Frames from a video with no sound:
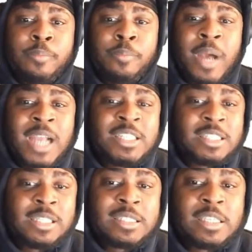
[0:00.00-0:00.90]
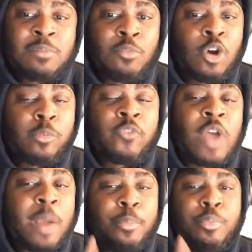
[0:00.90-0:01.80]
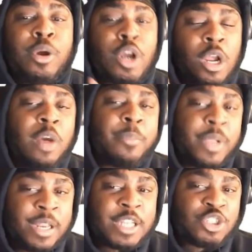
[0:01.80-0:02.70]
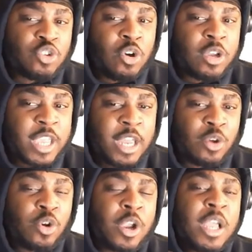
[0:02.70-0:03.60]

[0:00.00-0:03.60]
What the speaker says: But I just need to see more before I put her up in that strong category.